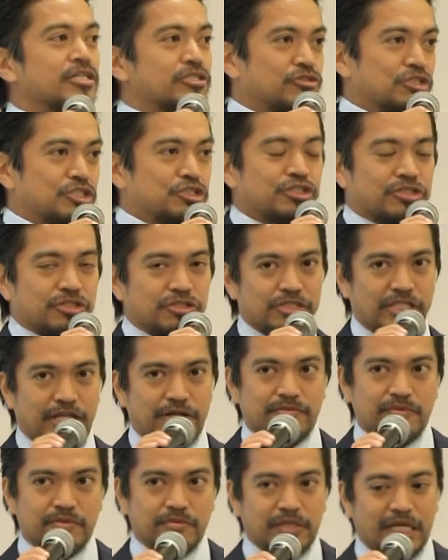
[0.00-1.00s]
to ensure
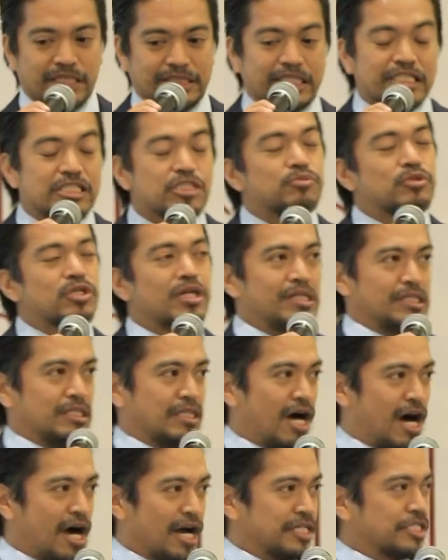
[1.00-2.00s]
that at least we're
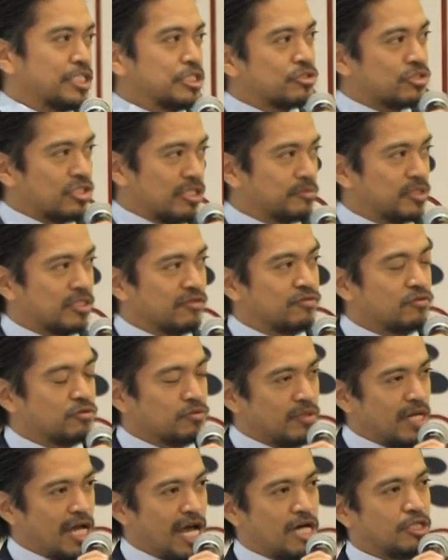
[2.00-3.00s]
aligned in terms of
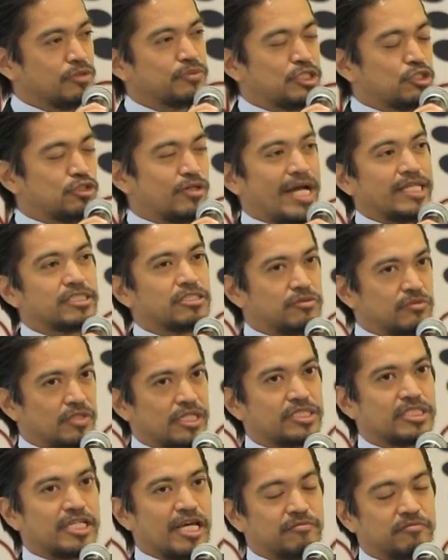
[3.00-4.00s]
how do we track the
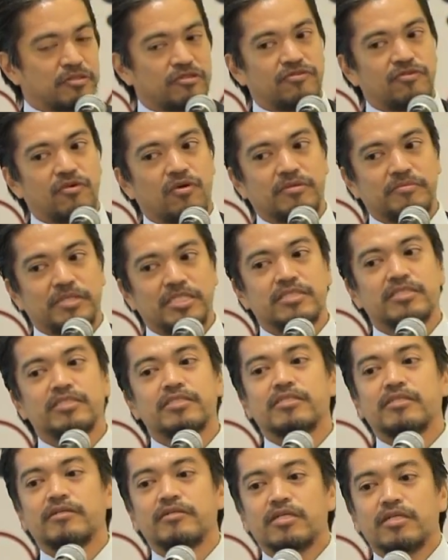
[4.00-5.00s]
risk and
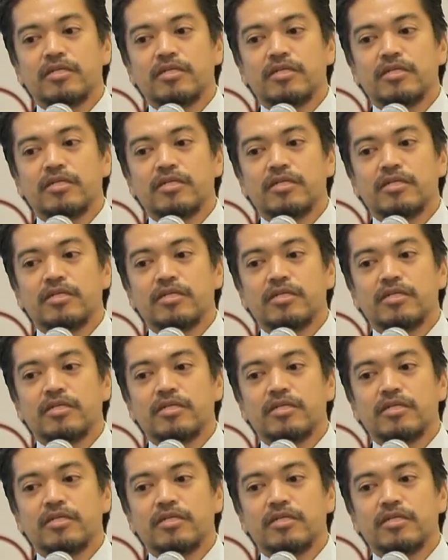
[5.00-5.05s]
performance.